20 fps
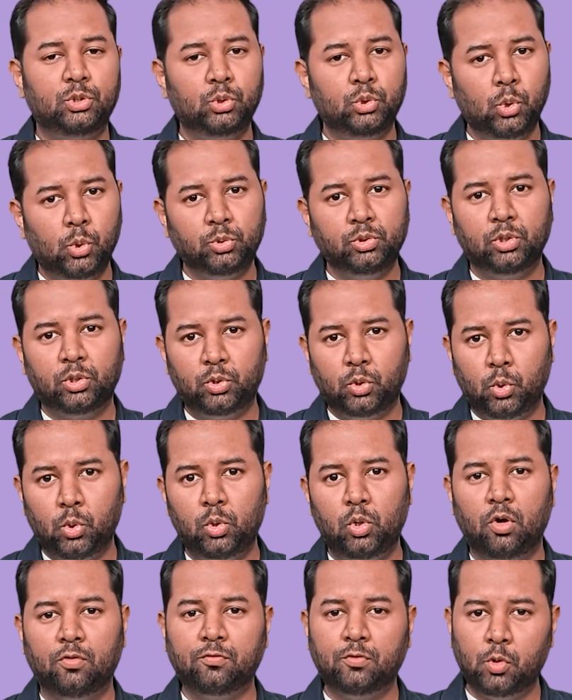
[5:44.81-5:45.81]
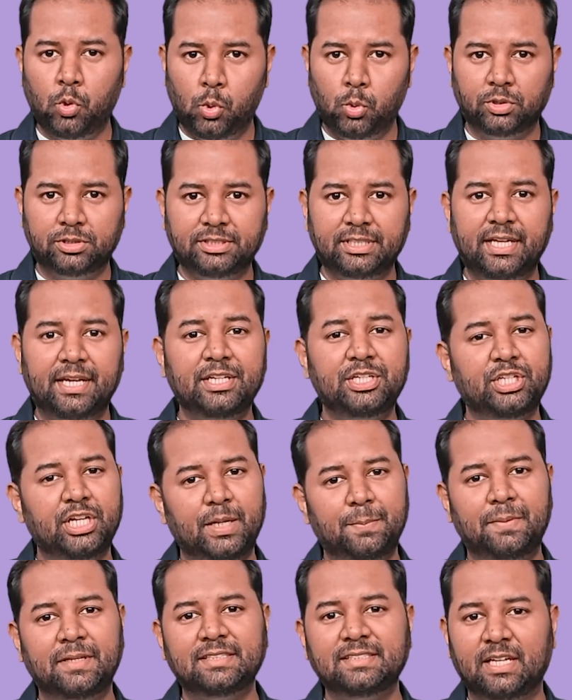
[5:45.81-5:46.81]
to note the role of courts in
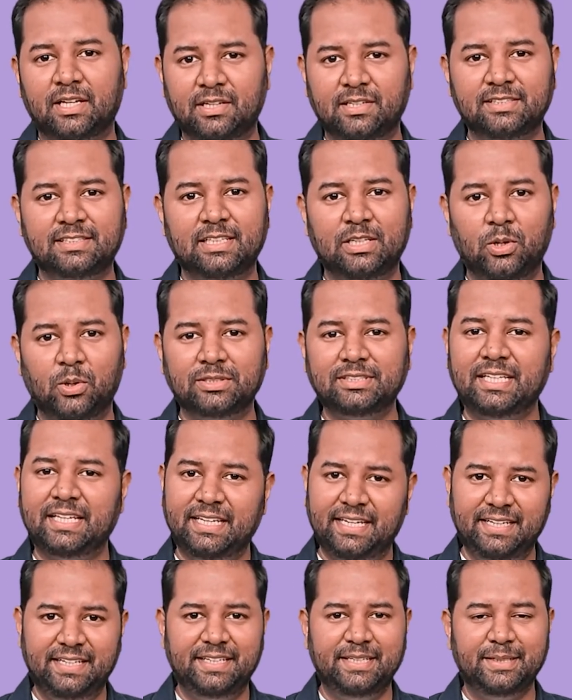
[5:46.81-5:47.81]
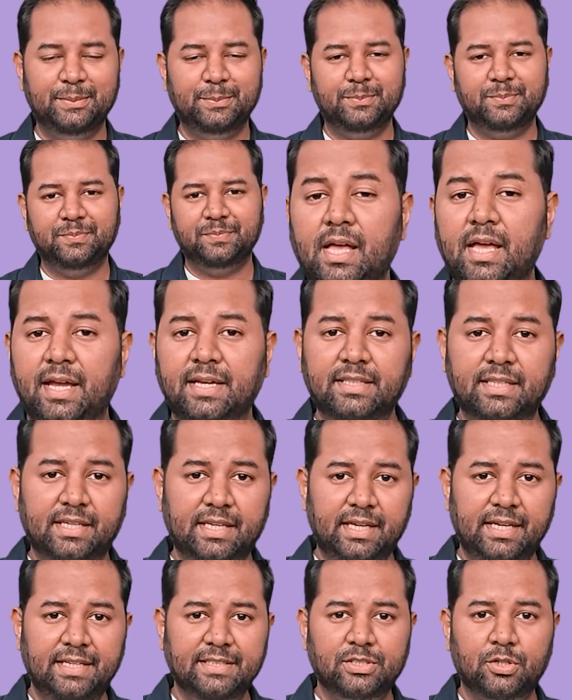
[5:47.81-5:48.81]
shaping surrogacy laws in India. In the
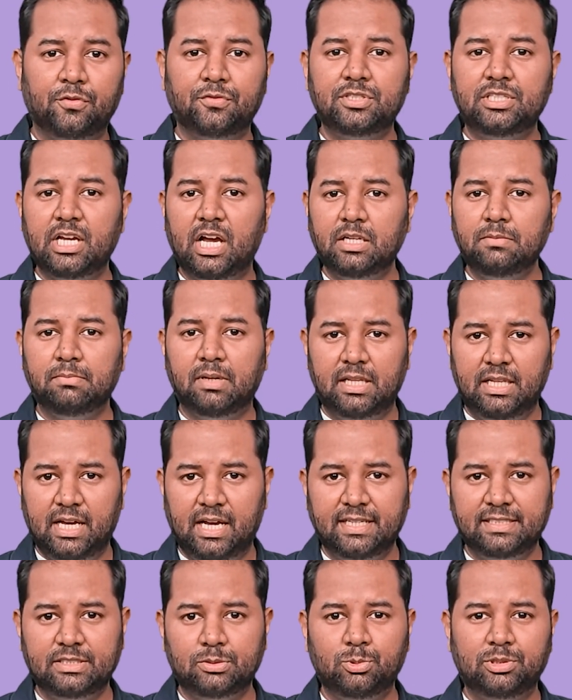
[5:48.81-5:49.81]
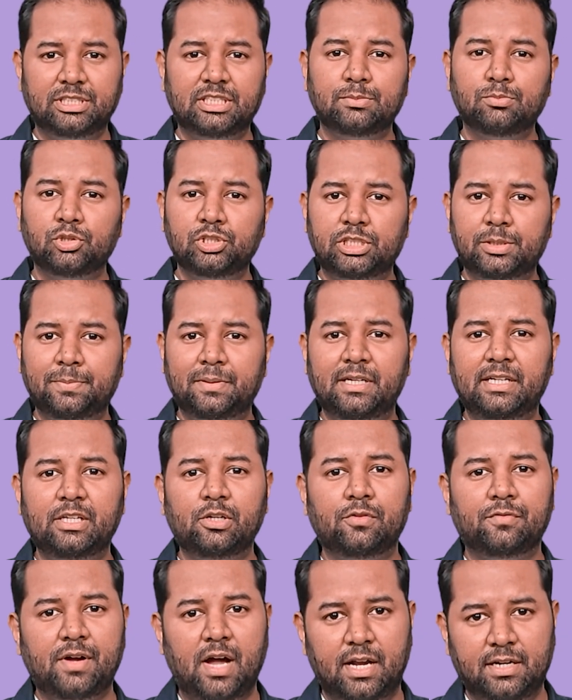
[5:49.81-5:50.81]
case of Jan Balas versus Municipality
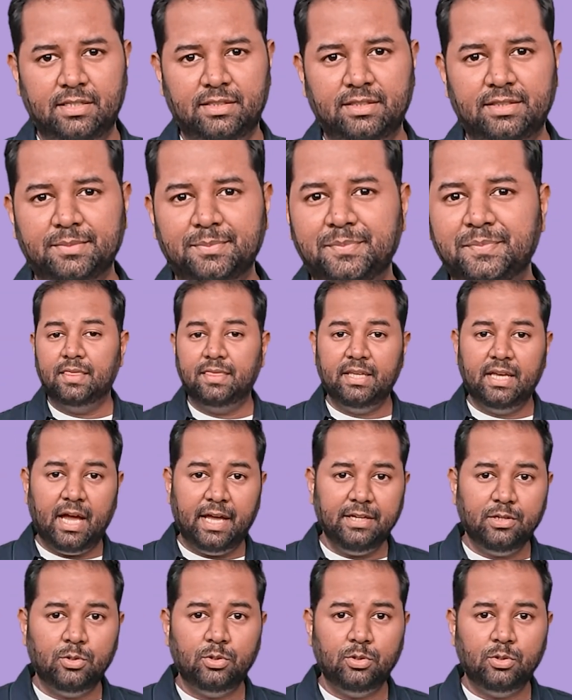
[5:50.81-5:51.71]
of Anand, the High